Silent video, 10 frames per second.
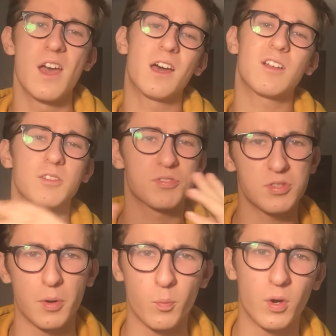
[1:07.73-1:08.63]
and I'll
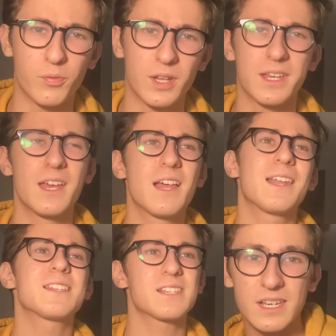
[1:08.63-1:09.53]
stop waffling,
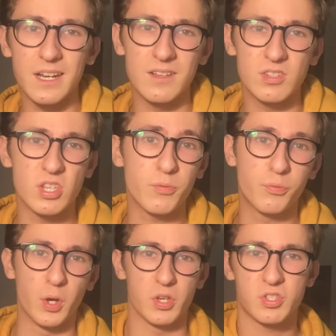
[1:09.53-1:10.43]
let's get into the
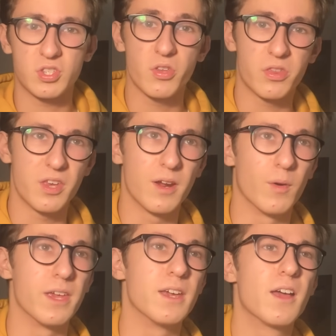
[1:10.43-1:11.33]
first
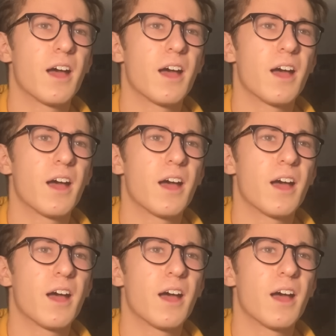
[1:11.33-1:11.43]
theory.